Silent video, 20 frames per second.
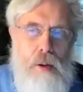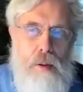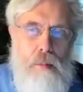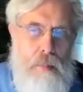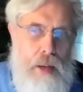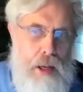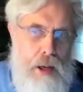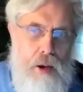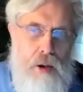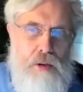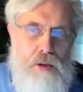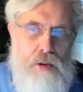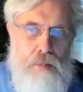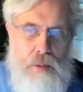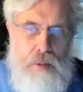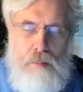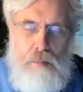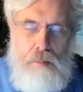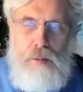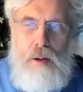may also
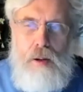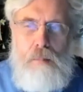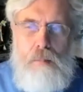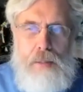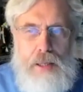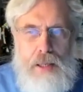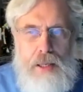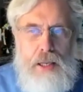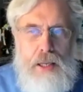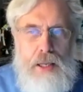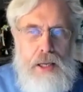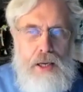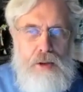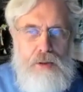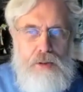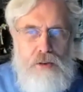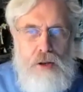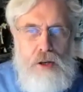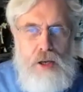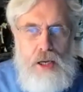be a problem. But in any
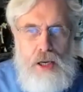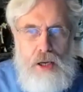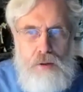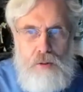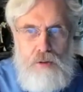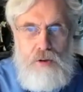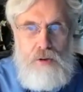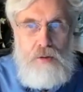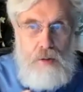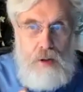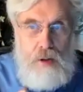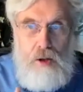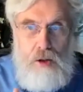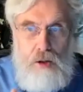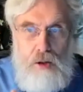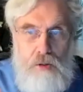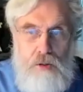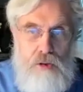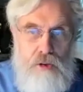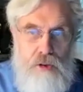case, it was a, a huge